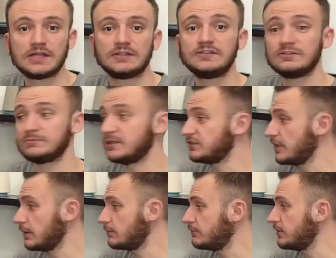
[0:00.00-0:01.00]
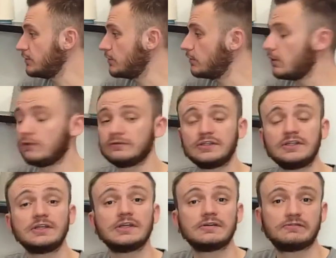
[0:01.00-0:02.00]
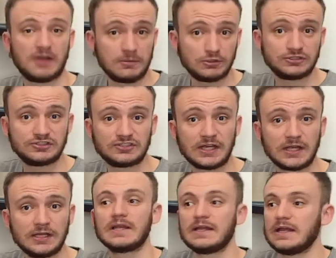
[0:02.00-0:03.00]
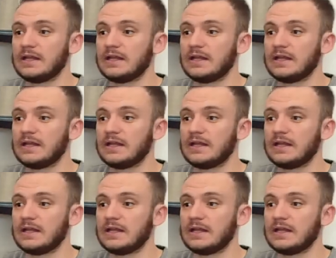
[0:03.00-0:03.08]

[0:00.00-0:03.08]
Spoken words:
This is my second video of the fibers saga.